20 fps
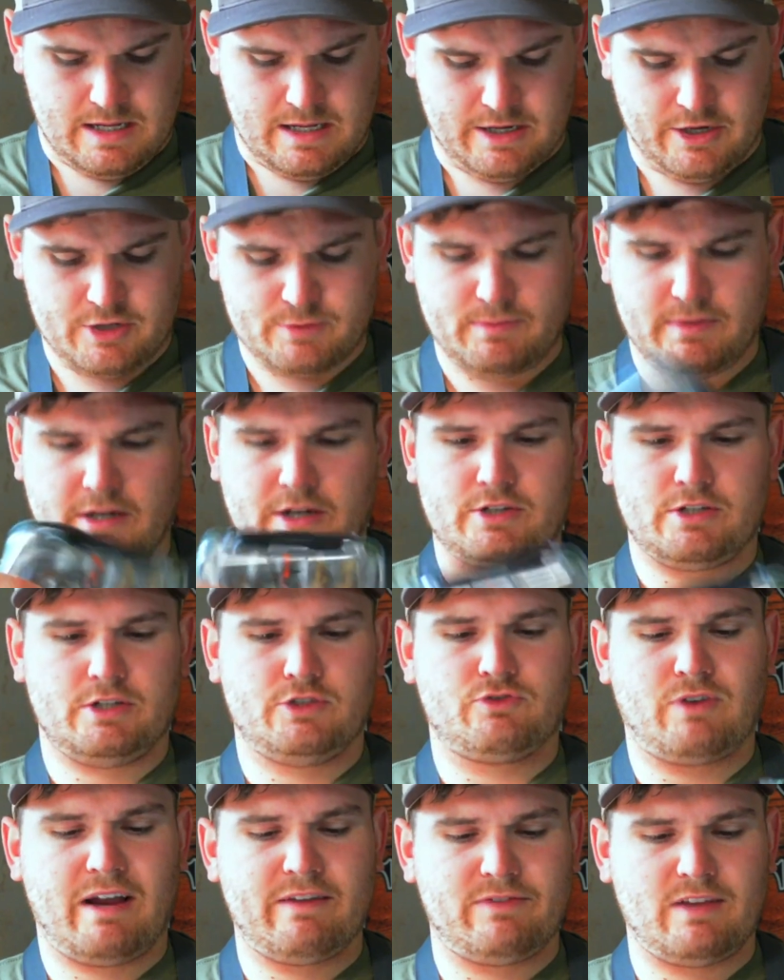Here's a
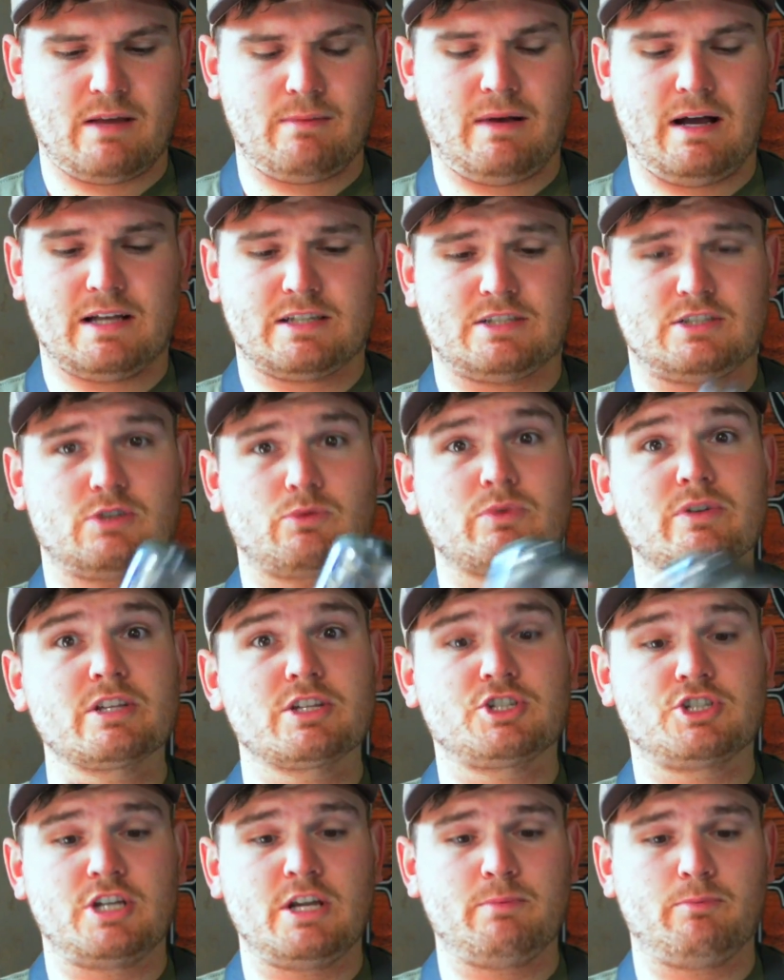dry fly box. It's a really
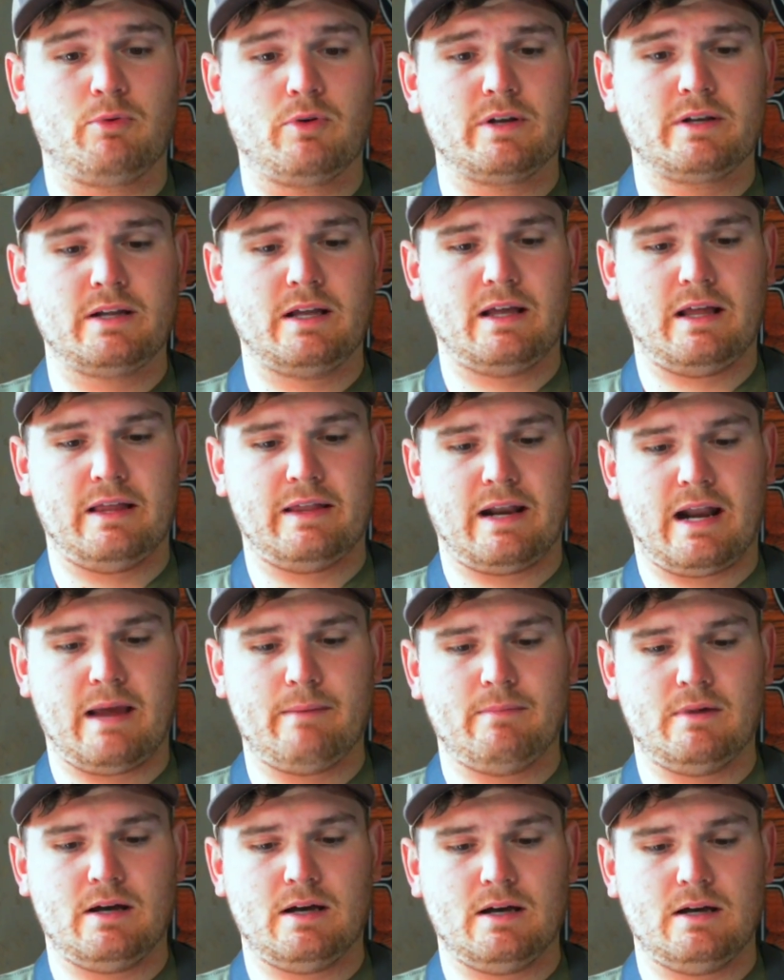cheap one that
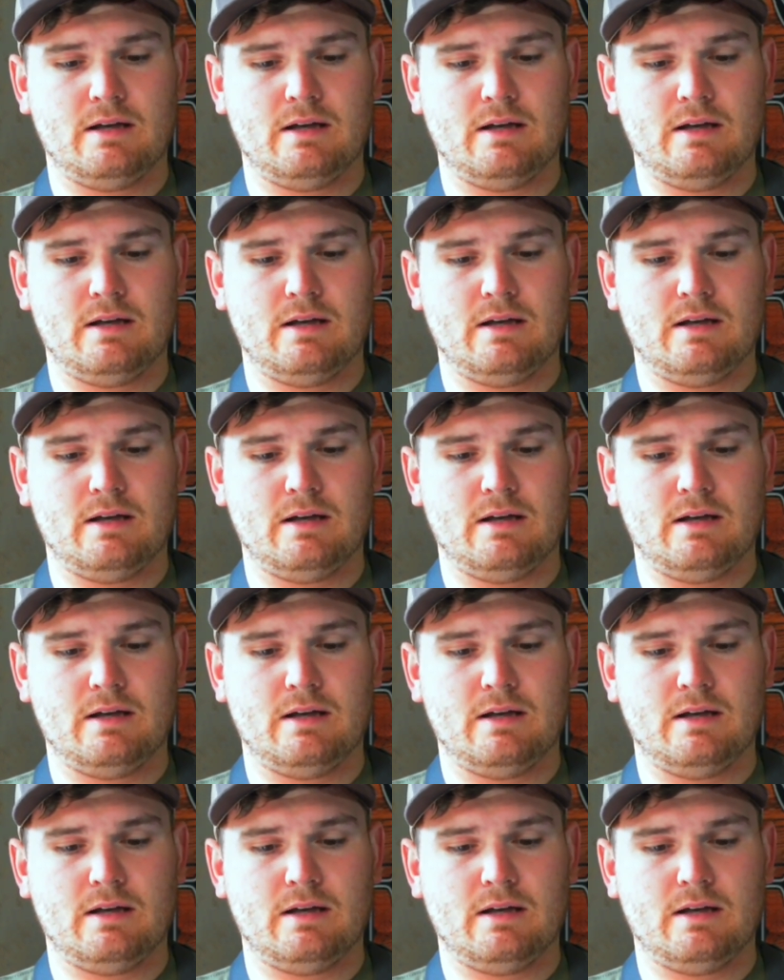I'm